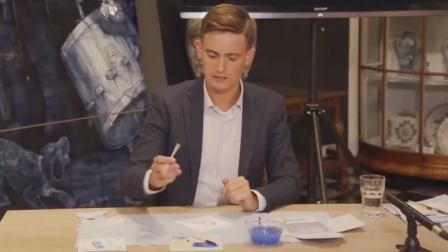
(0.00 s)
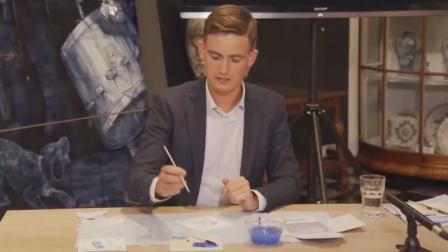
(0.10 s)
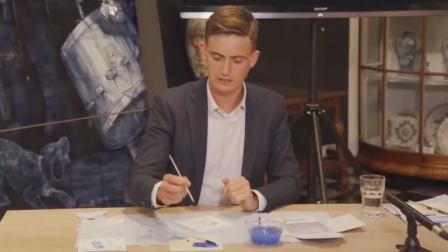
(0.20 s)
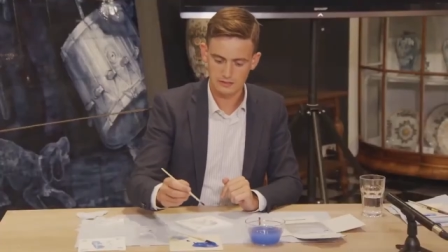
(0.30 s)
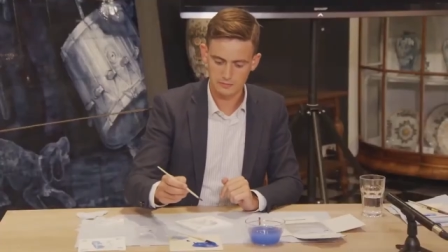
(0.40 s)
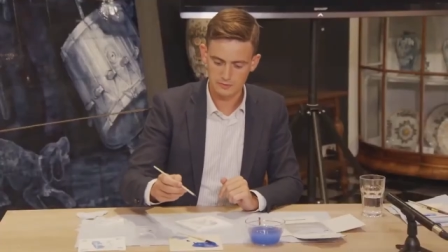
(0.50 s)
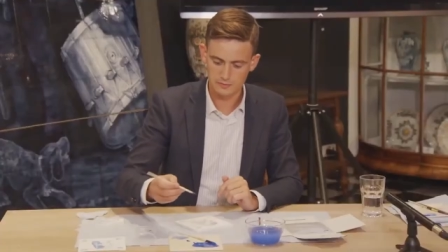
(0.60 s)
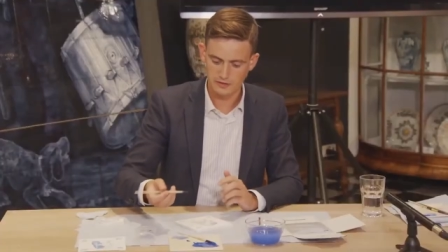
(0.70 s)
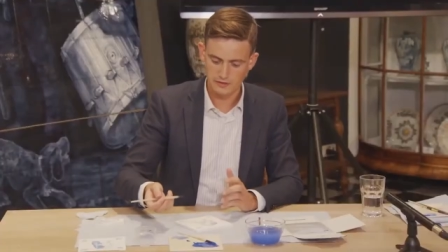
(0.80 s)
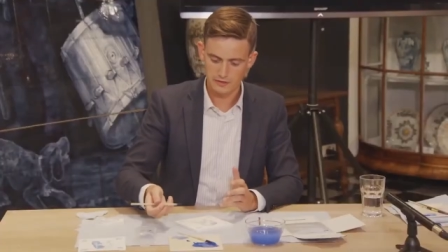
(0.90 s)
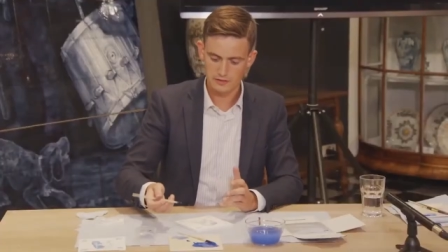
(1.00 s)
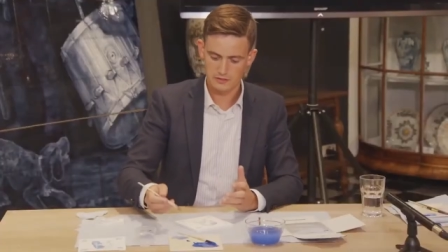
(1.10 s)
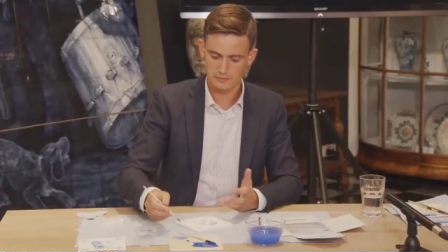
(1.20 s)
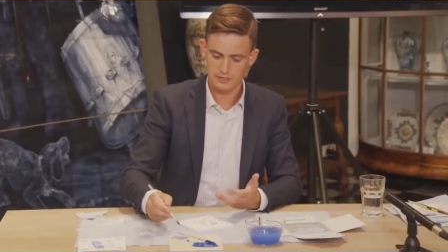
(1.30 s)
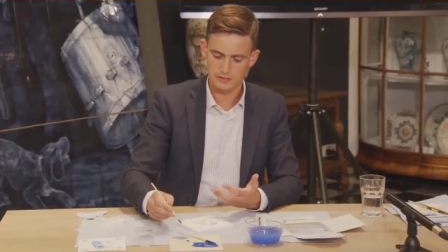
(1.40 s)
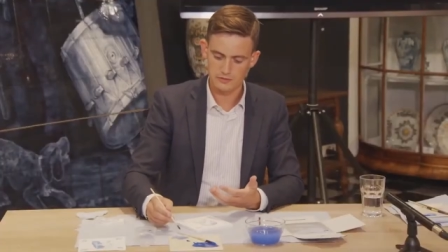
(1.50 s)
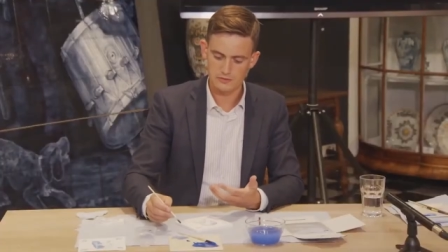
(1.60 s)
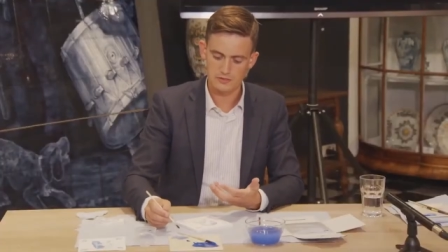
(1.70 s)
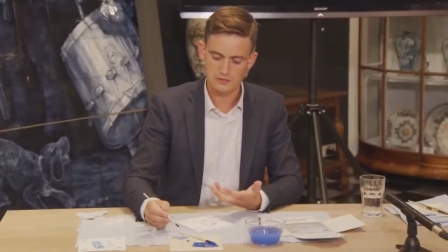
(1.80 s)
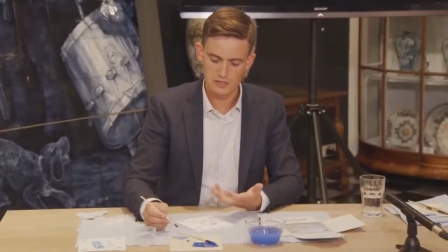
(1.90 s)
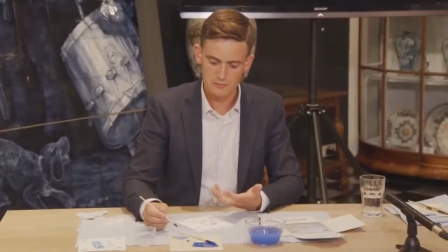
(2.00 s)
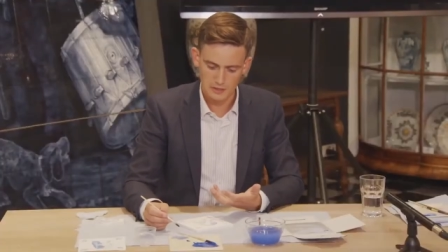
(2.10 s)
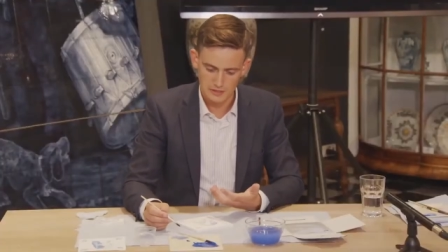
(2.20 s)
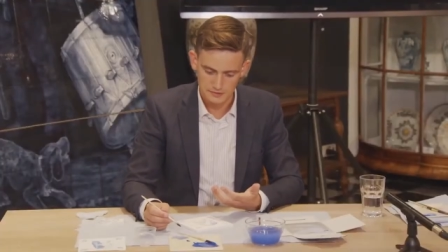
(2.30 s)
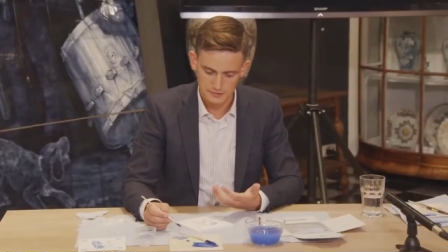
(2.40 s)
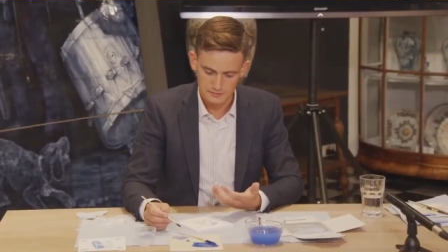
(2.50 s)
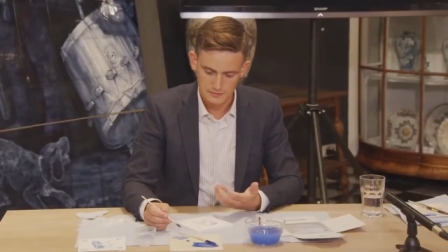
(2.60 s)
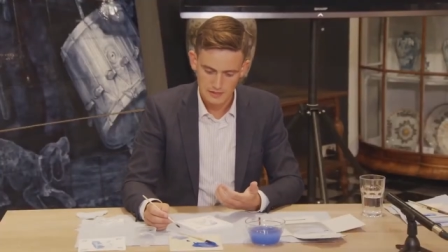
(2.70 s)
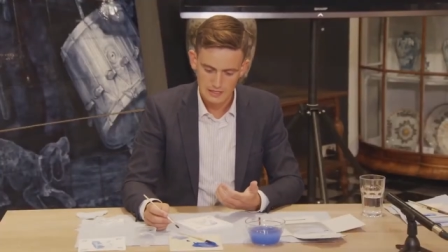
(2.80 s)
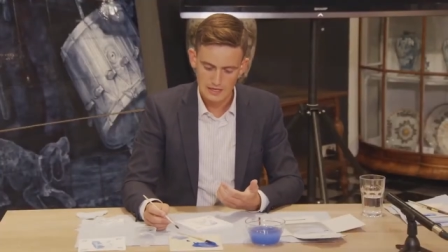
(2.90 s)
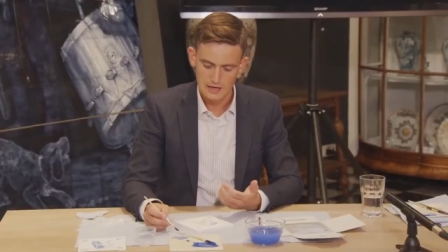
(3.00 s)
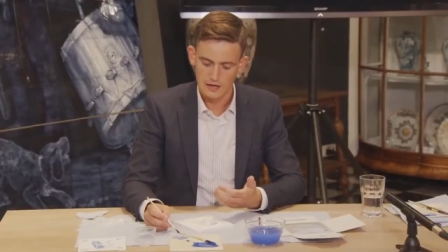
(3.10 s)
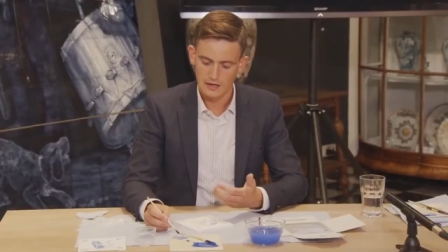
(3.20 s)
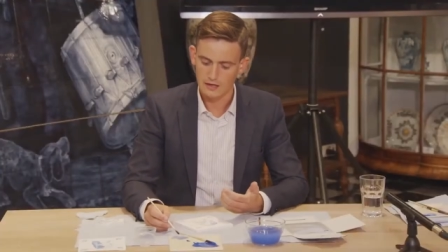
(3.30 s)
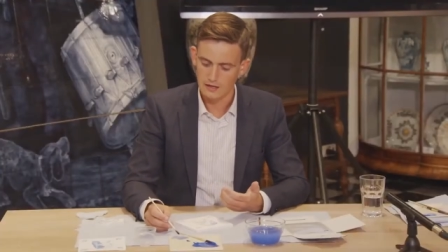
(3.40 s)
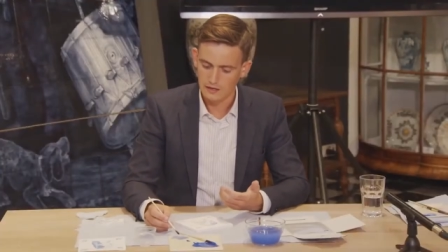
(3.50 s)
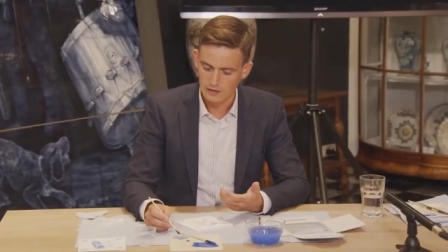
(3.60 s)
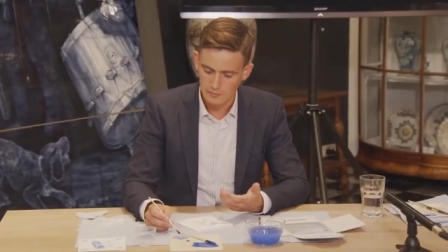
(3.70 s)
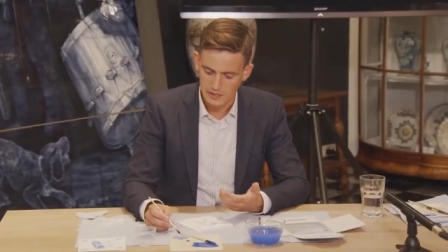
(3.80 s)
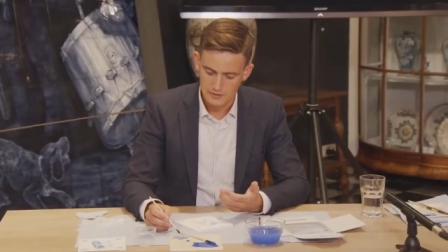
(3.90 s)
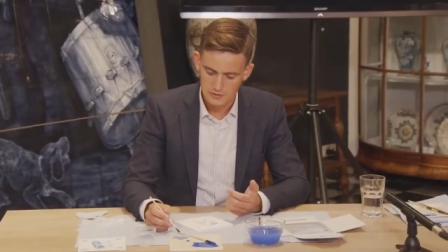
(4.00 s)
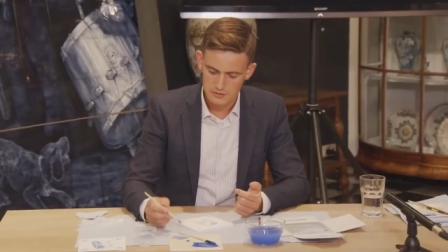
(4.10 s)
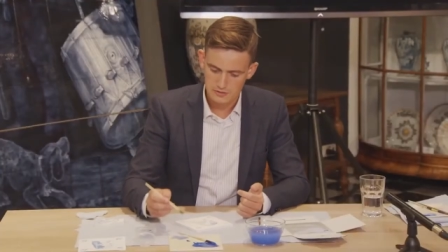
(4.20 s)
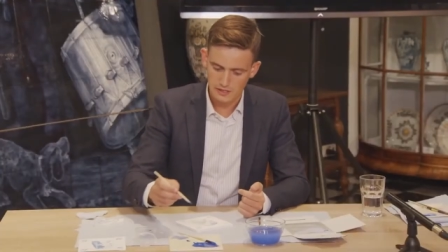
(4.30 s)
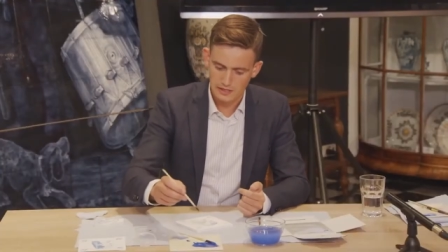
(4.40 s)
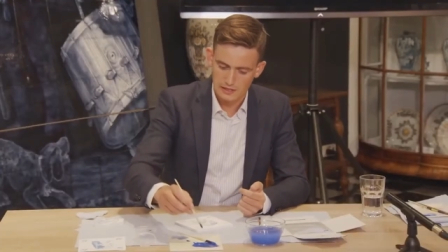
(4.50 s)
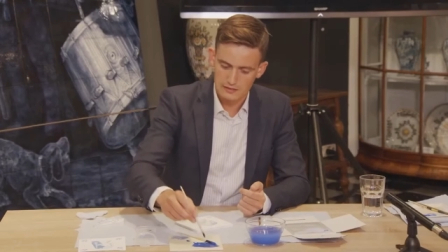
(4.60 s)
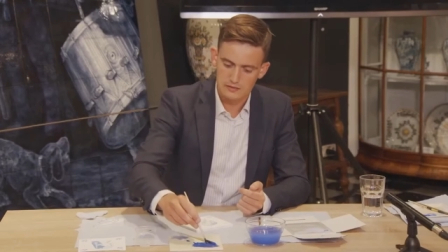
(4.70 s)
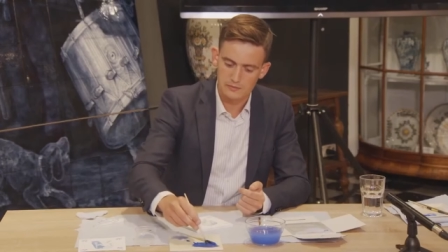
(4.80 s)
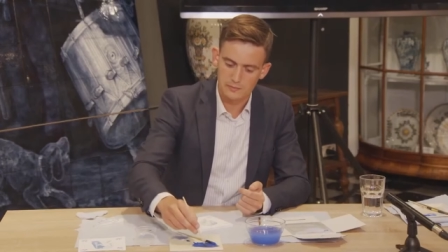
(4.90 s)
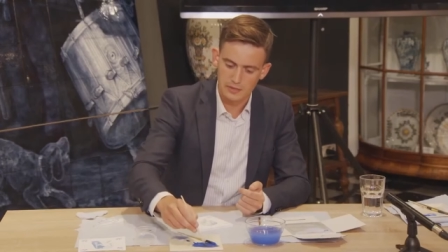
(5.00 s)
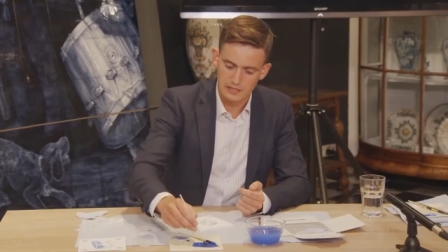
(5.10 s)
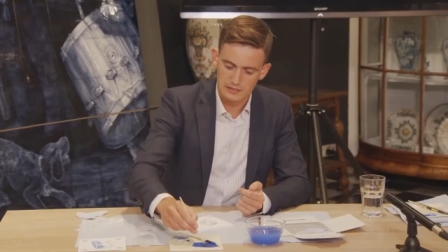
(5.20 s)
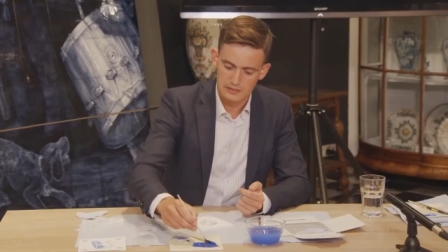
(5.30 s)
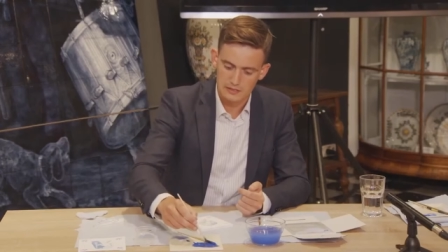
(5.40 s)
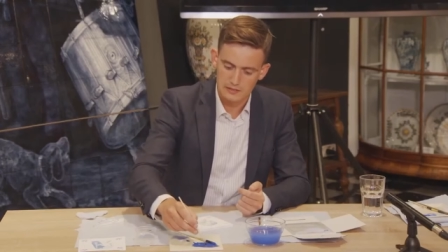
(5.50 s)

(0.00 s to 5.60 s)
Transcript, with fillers: this a little bit darker. So we're going to use the same puddle um, and just add some paint